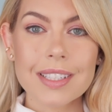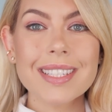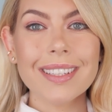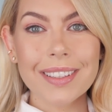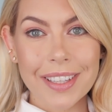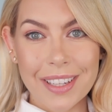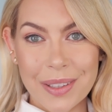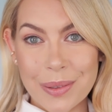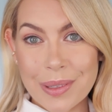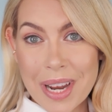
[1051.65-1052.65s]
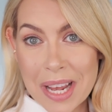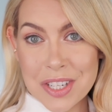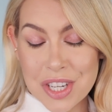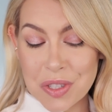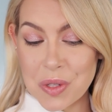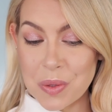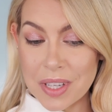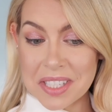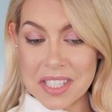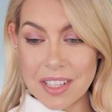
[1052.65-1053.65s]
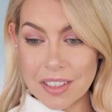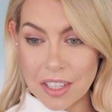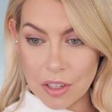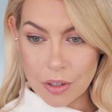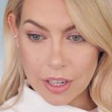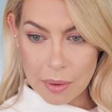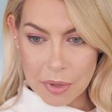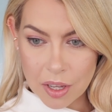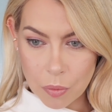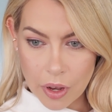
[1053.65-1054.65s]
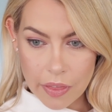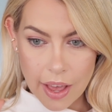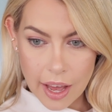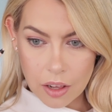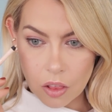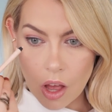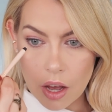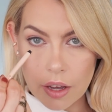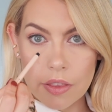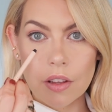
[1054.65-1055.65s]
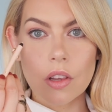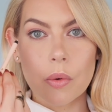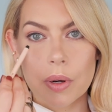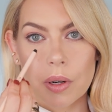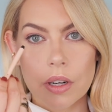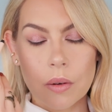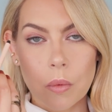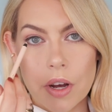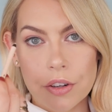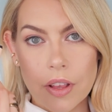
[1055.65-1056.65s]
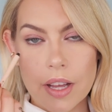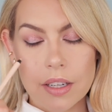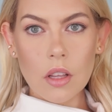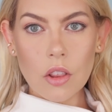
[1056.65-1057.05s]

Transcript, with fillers: Silky nude, not just nude, silky nude. And I'm gonna run that along the lower waterline.